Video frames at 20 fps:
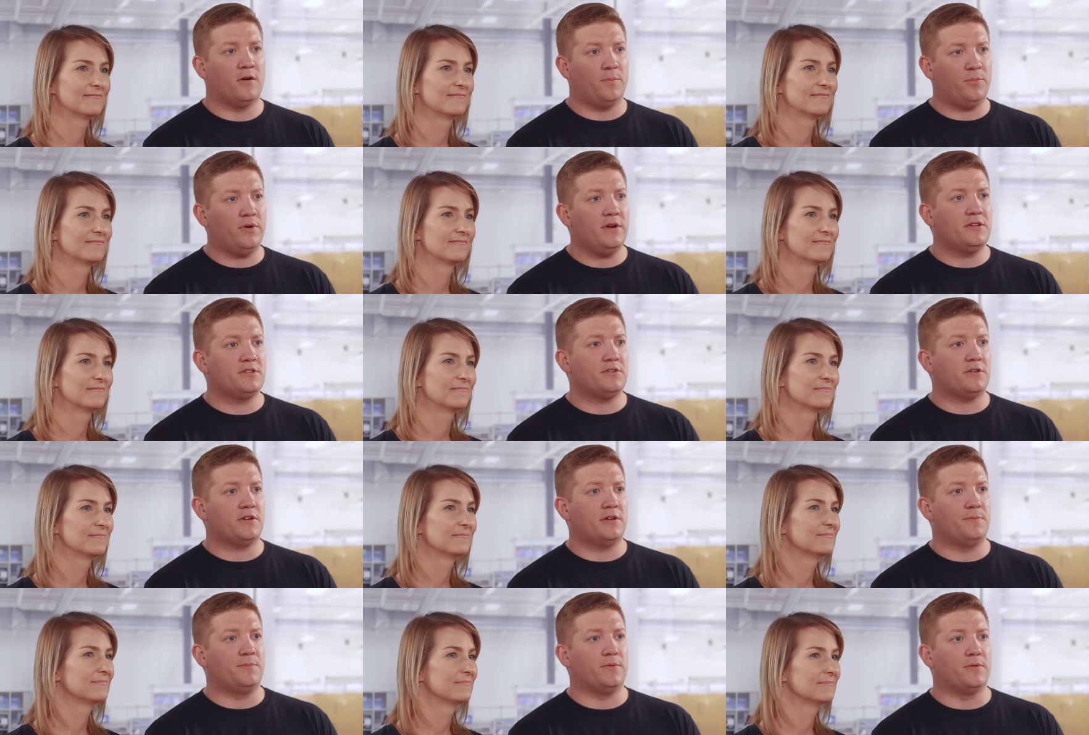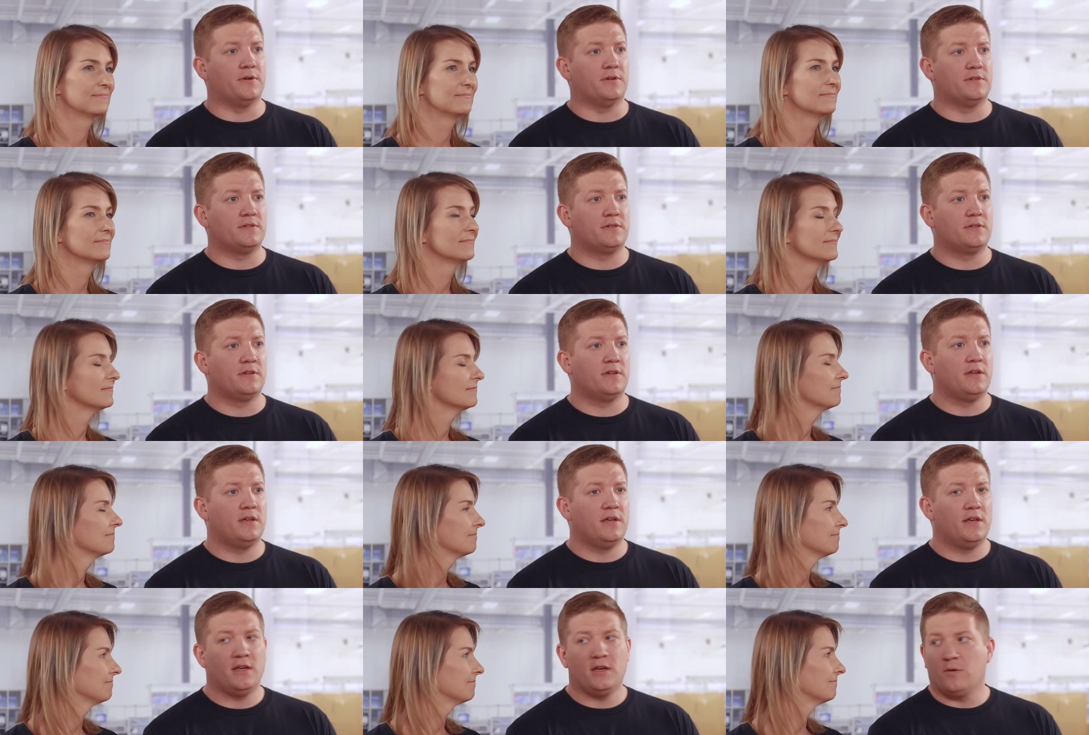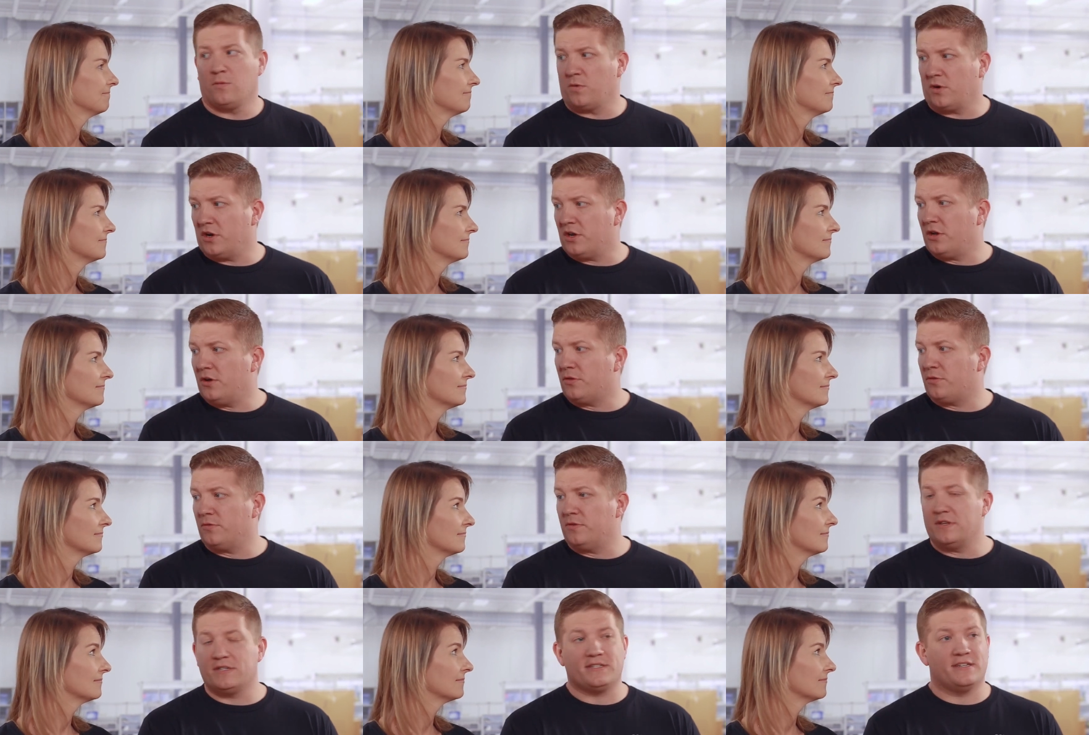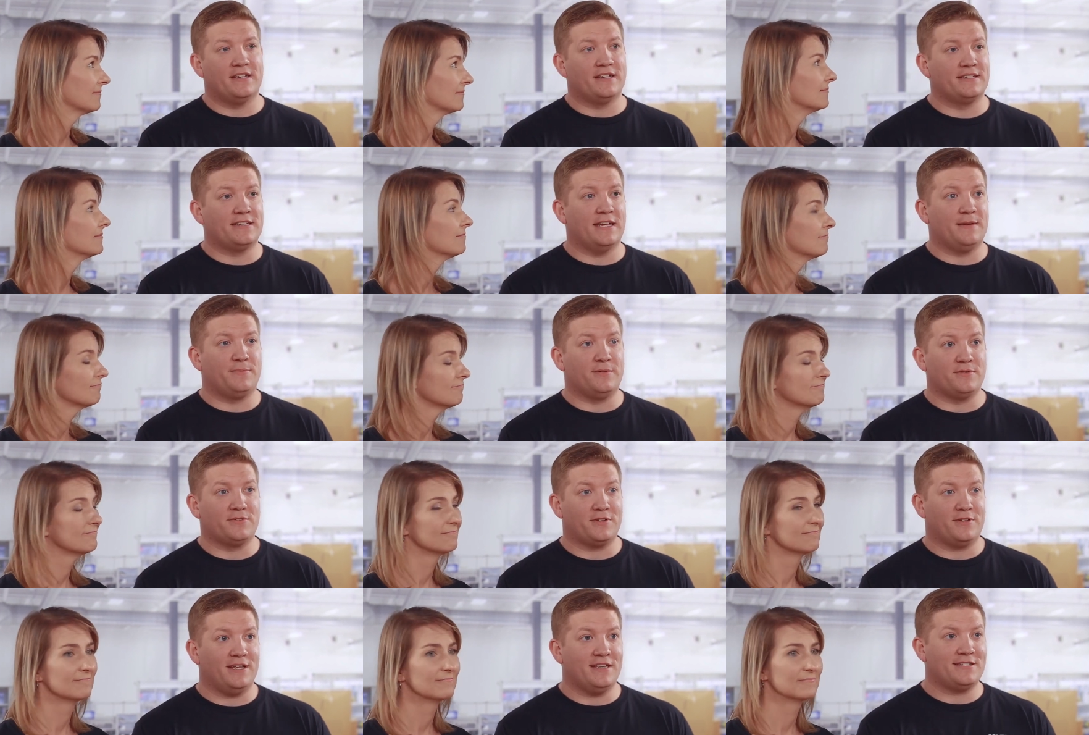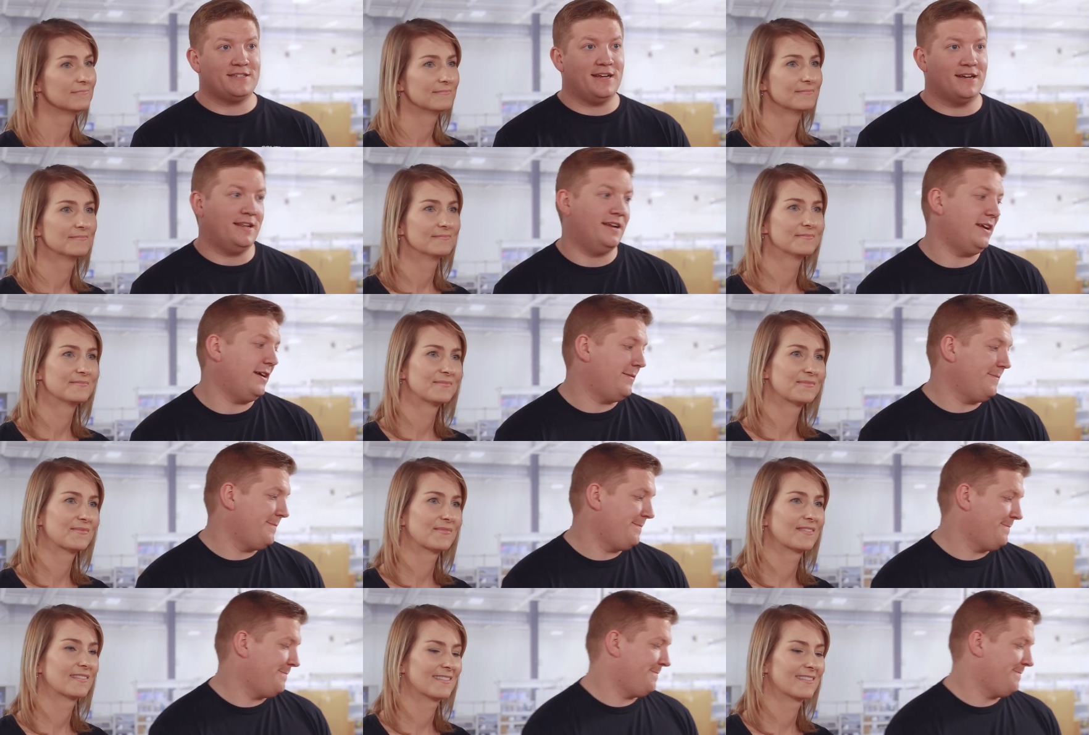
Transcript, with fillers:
Speaker 1: or printed circuit boards. We're going to go through this in an example, so let's set it up.